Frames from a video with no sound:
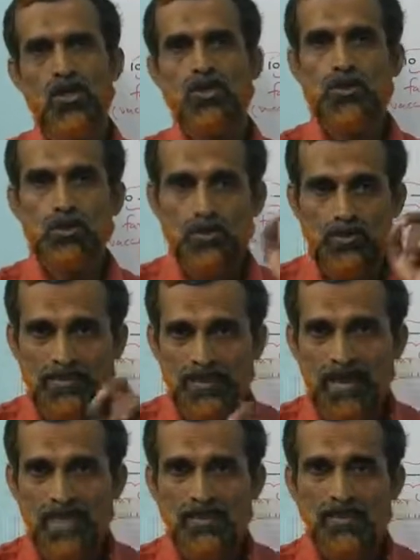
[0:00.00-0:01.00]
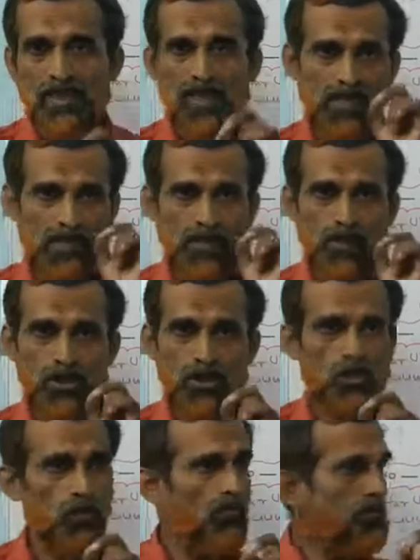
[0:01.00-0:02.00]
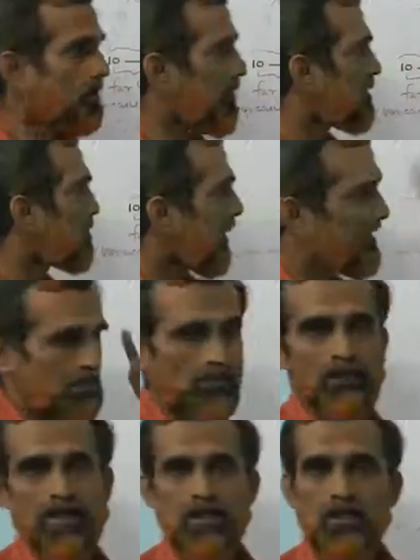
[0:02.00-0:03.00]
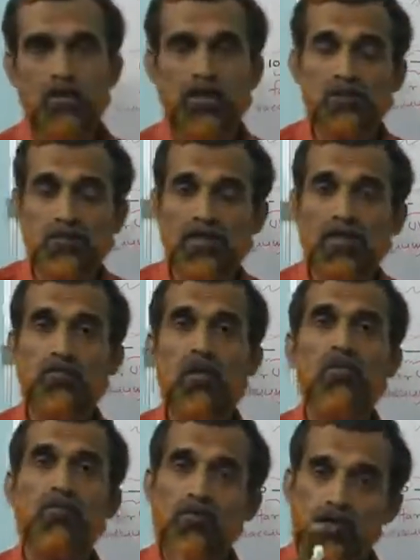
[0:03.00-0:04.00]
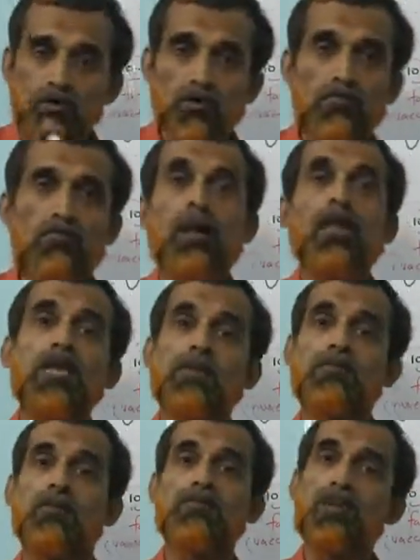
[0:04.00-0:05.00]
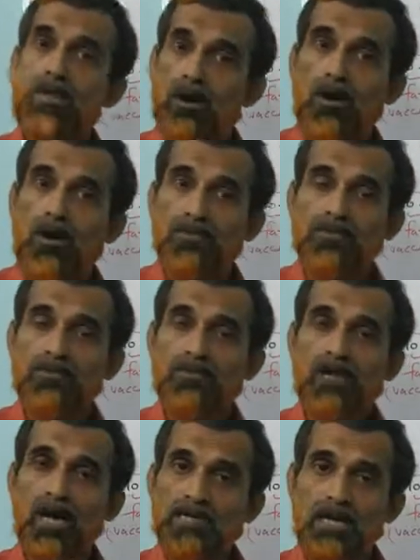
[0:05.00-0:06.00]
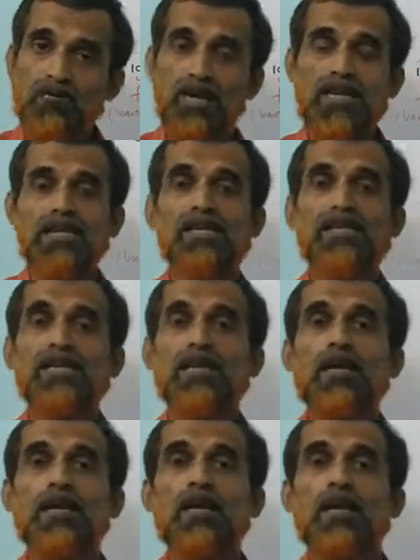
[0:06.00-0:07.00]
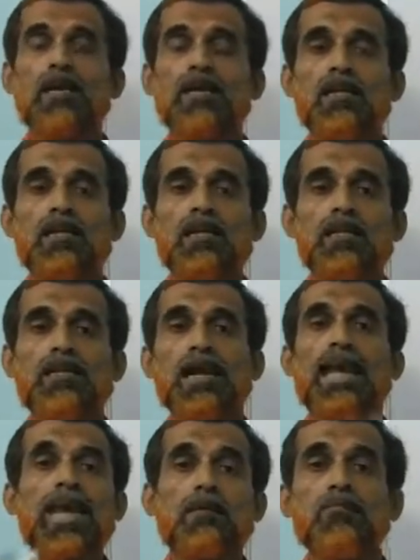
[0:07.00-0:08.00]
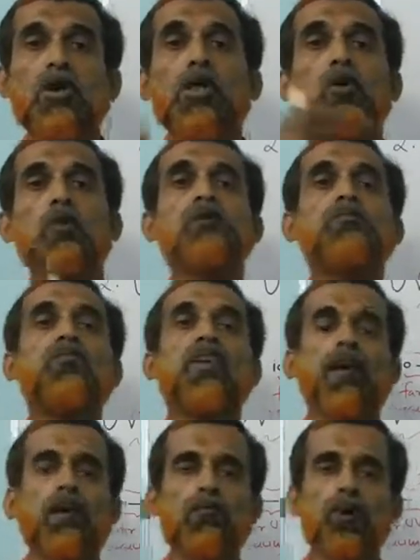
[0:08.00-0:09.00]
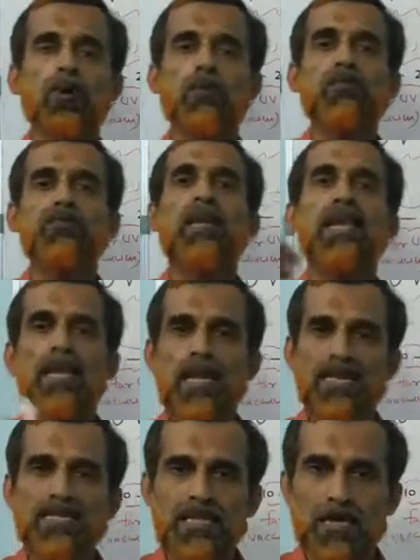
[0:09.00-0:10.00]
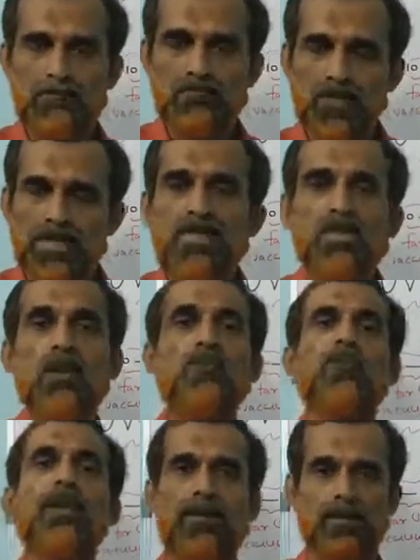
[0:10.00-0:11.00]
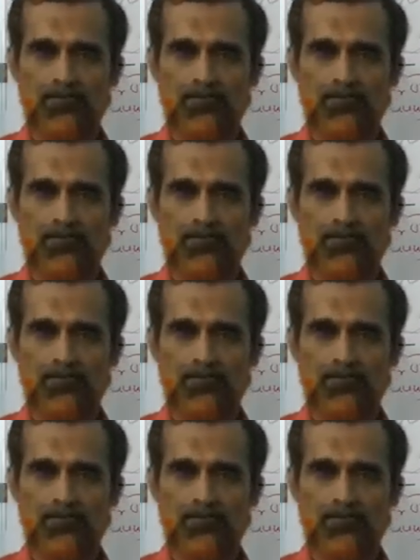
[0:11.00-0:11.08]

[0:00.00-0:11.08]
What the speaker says: to take the UV visible spectrum, electronic spectrum of your molecule, because otherwise the air molecules will interfere,